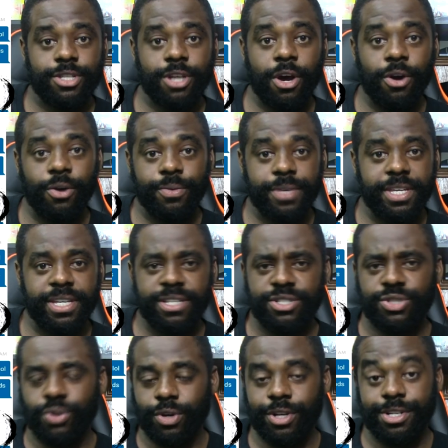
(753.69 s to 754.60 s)
So
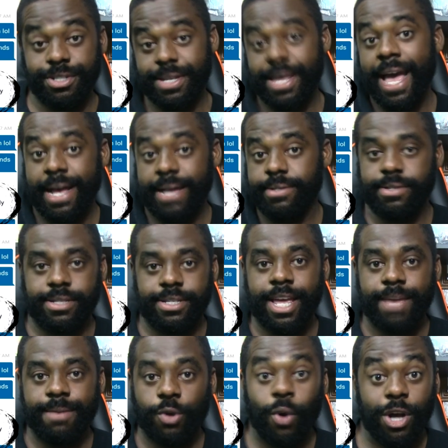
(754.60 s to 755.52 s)
he sort of just asked the
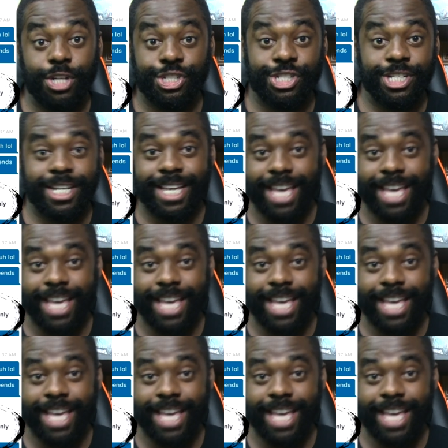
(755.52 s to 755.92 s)
same question